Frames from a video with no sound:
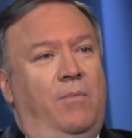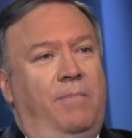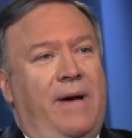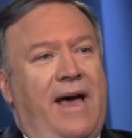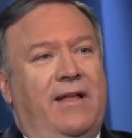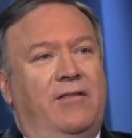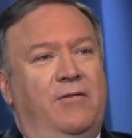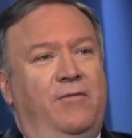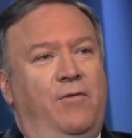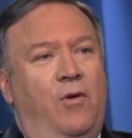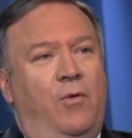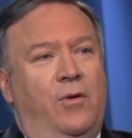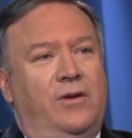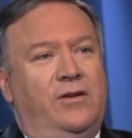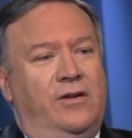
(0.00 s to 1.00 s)
paths
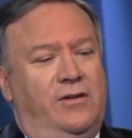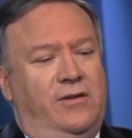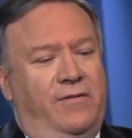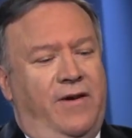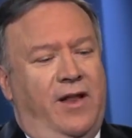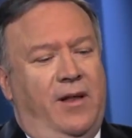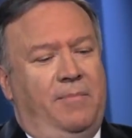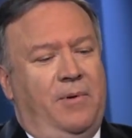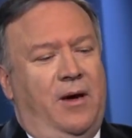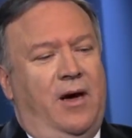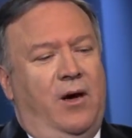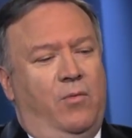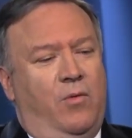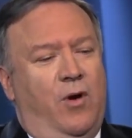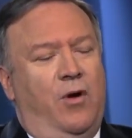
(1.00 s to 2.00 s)
forward to develop
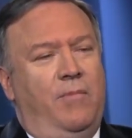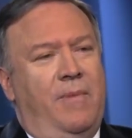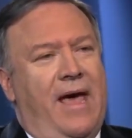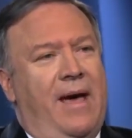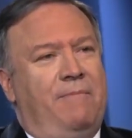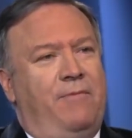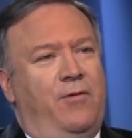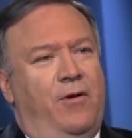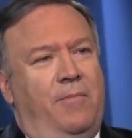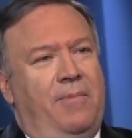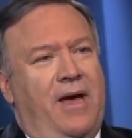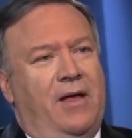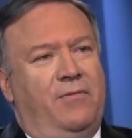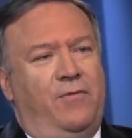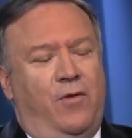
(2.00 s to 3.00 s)
a roadmap for a
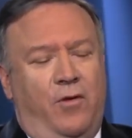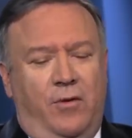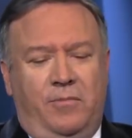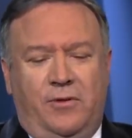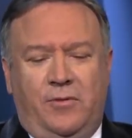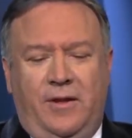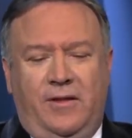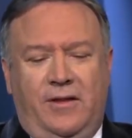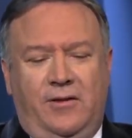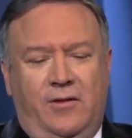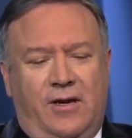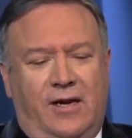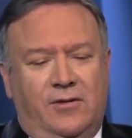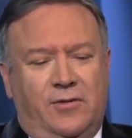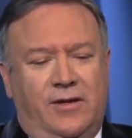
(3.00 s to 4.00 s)
path forward between the
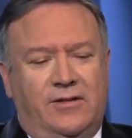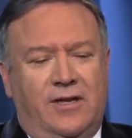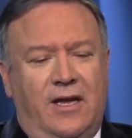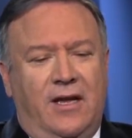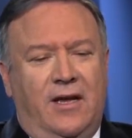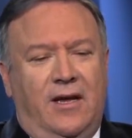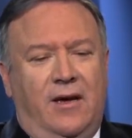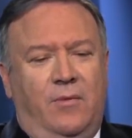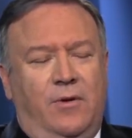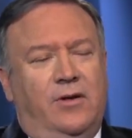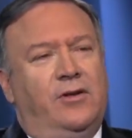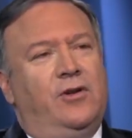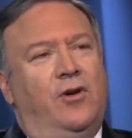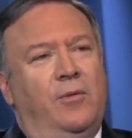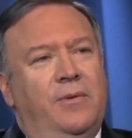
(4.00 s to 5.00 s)
two countries. We're
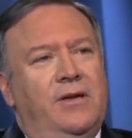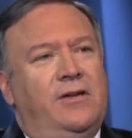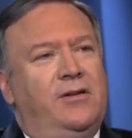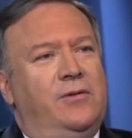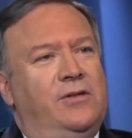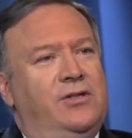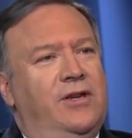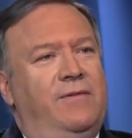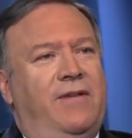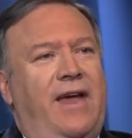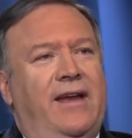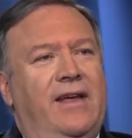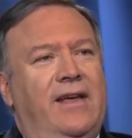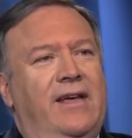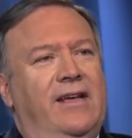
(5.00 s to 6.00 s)
determined to achieve
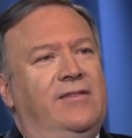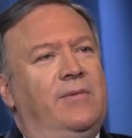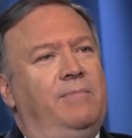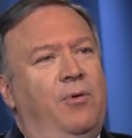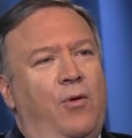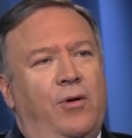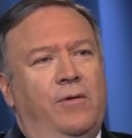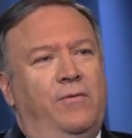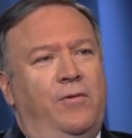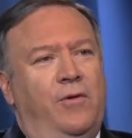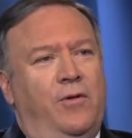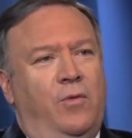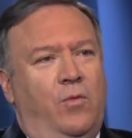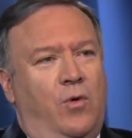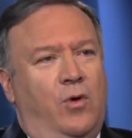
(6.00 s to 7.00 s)
that. It's important
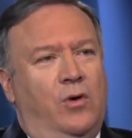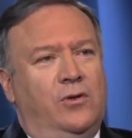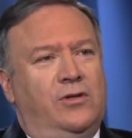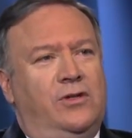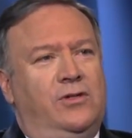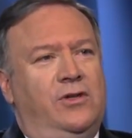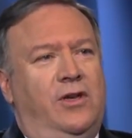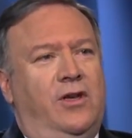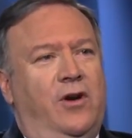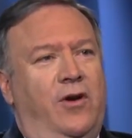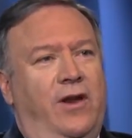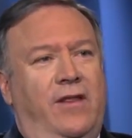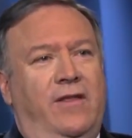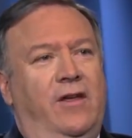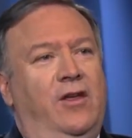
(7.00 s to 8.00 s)
for the world's
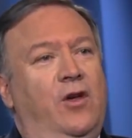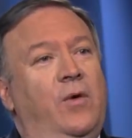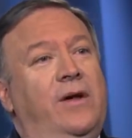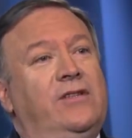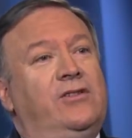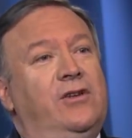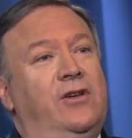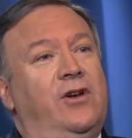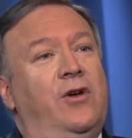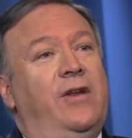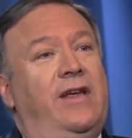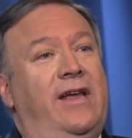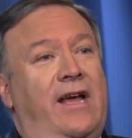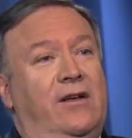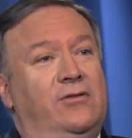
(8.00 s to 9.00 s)
security. The UN
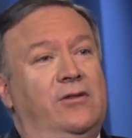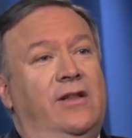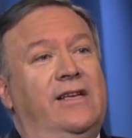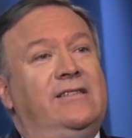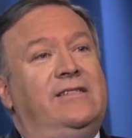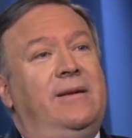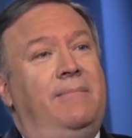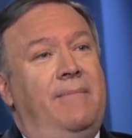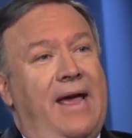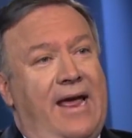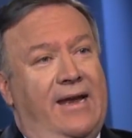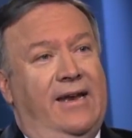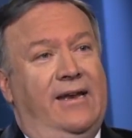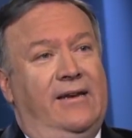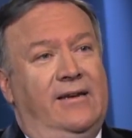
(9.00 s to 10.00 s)
Security Council has
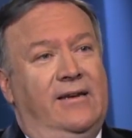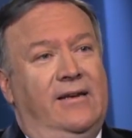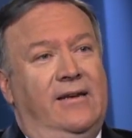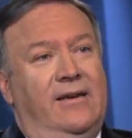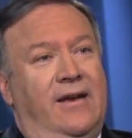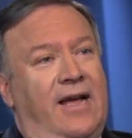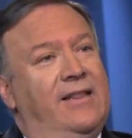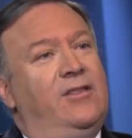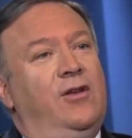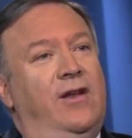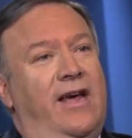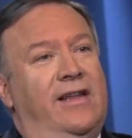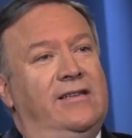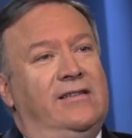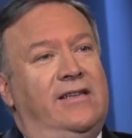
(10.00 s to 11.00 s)
demanded, not the
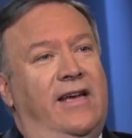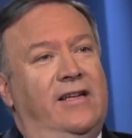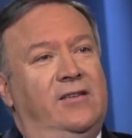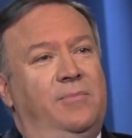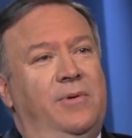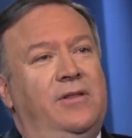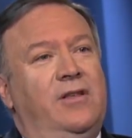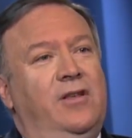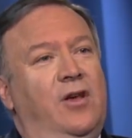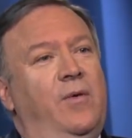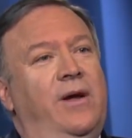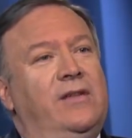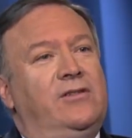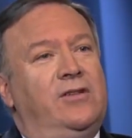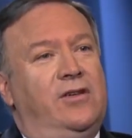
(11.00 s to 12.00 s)
United States, but the
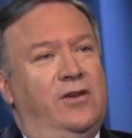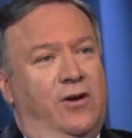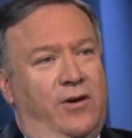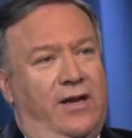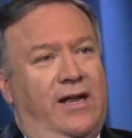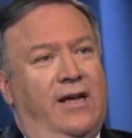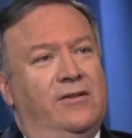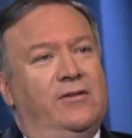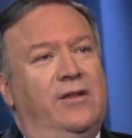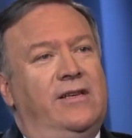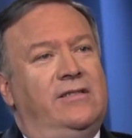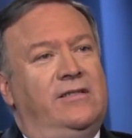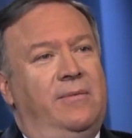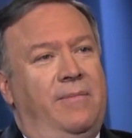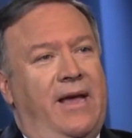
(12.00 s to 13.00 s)
UN Security Council
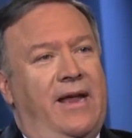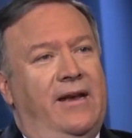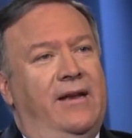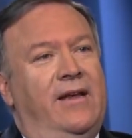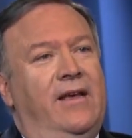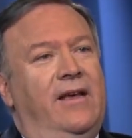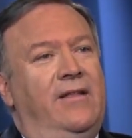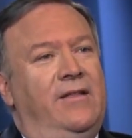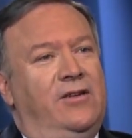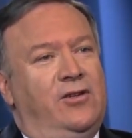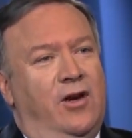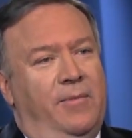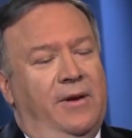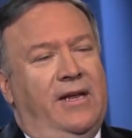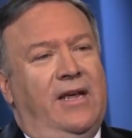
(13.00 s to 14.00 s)
has demanded that
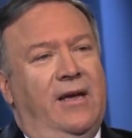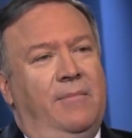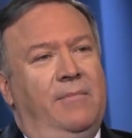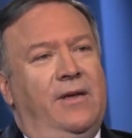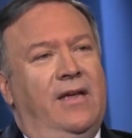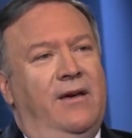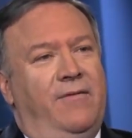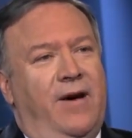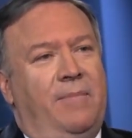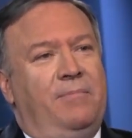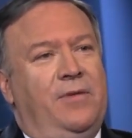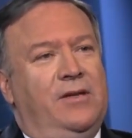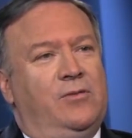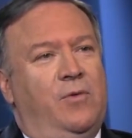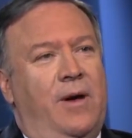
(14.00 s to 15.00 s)
Chairman Kim give
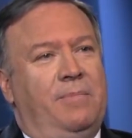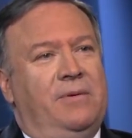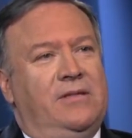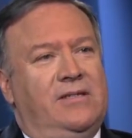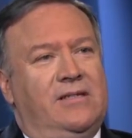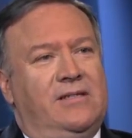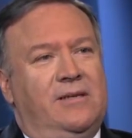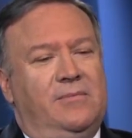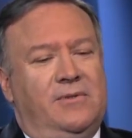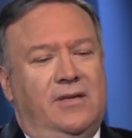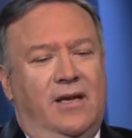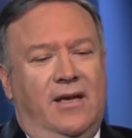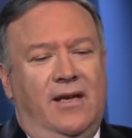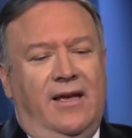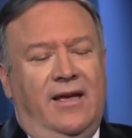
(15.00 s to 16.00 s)
up these weapon systems.
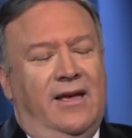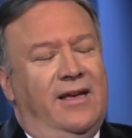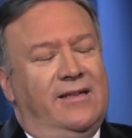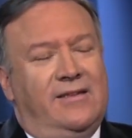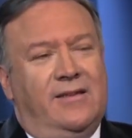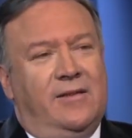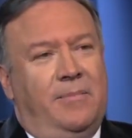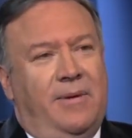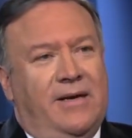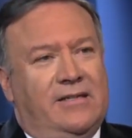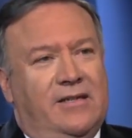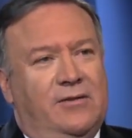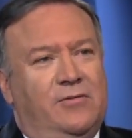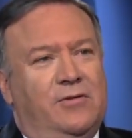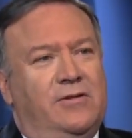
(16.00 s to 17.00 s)
It's in the
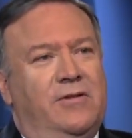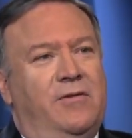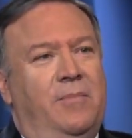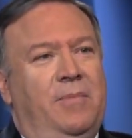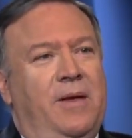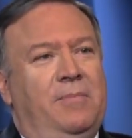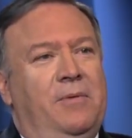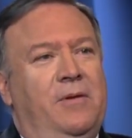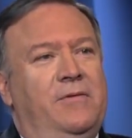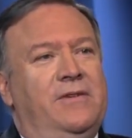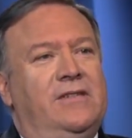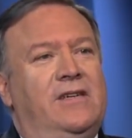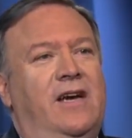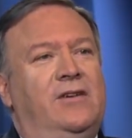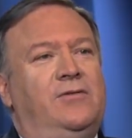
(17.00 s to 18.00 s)
best interest of the people of
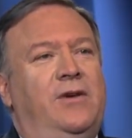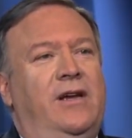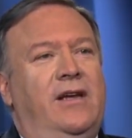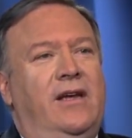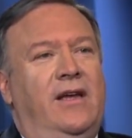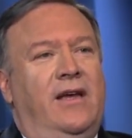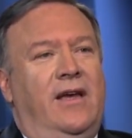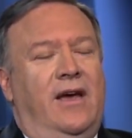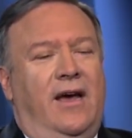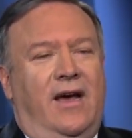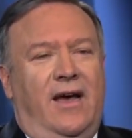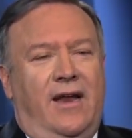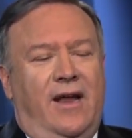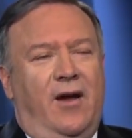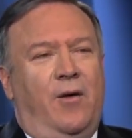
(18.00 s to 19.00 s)
his country,
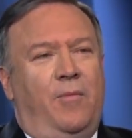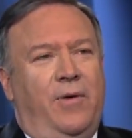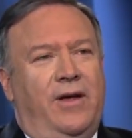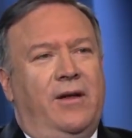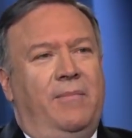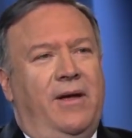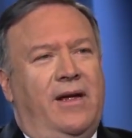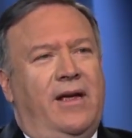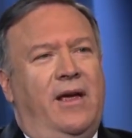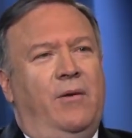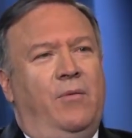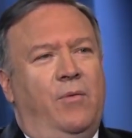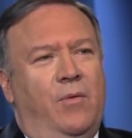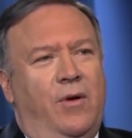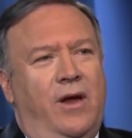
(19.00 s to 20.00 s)
and I hope we can make a
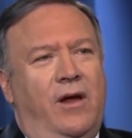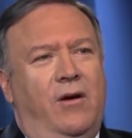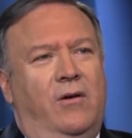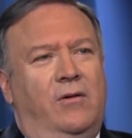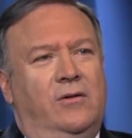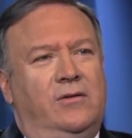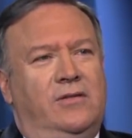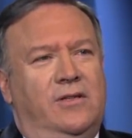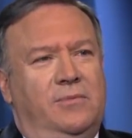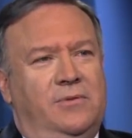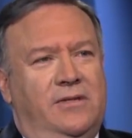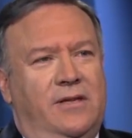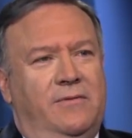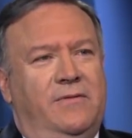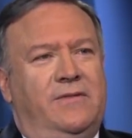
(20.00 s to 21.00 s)
real
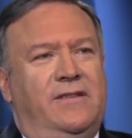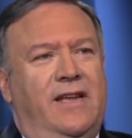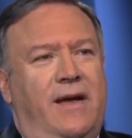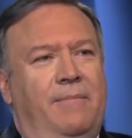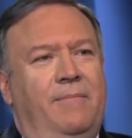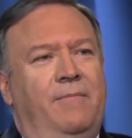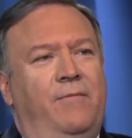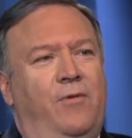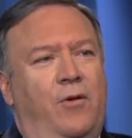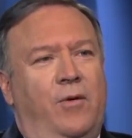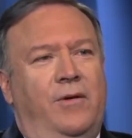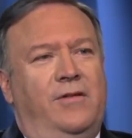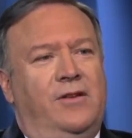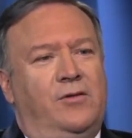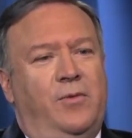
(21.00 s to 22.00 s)
substantive step
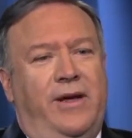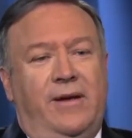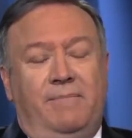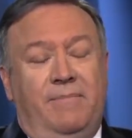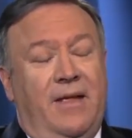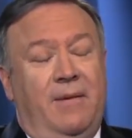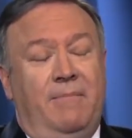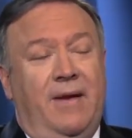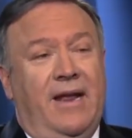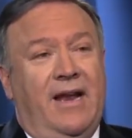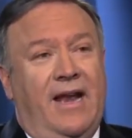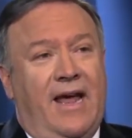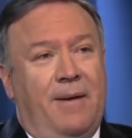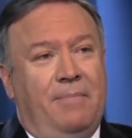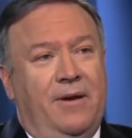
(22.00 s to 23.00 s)
forward this week. It may
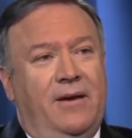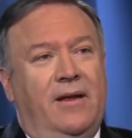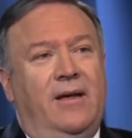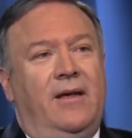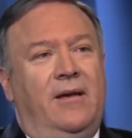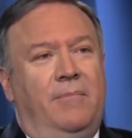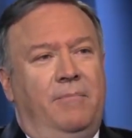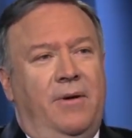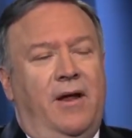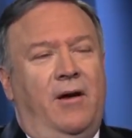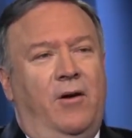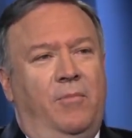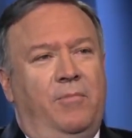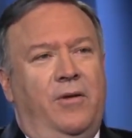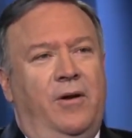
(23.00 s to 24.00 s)
not happen, but I
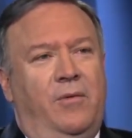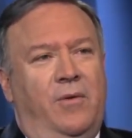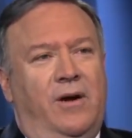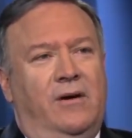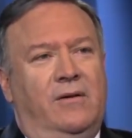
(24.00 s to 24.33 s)
hope that it will.